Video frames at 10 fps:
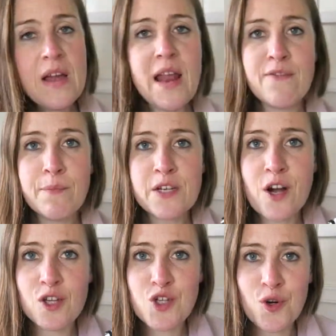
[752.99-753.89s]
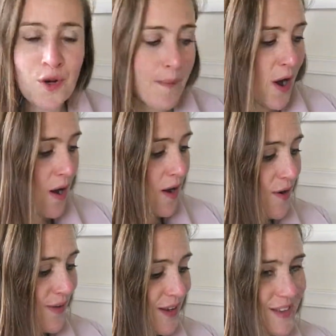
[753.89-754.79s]
and having my dark chocolate bar
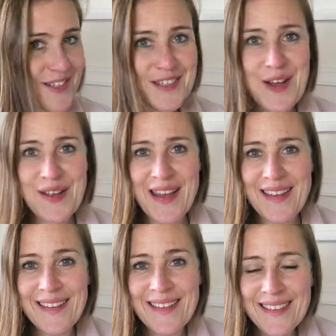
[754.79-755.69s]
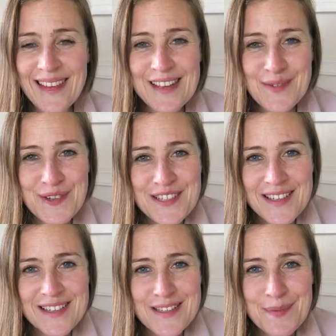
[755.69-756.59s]
over lunch. Okay. Thanks for
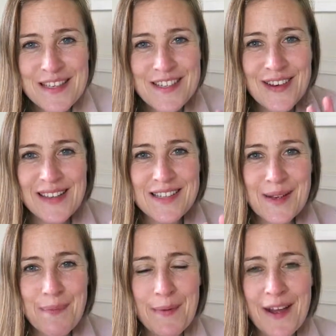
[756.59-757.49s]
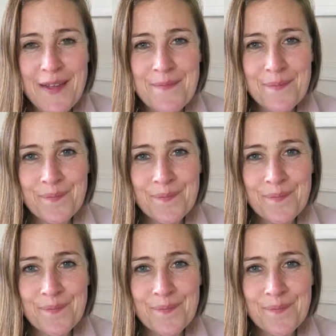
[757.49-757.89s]
watching. Speak to you later. Bye-bye.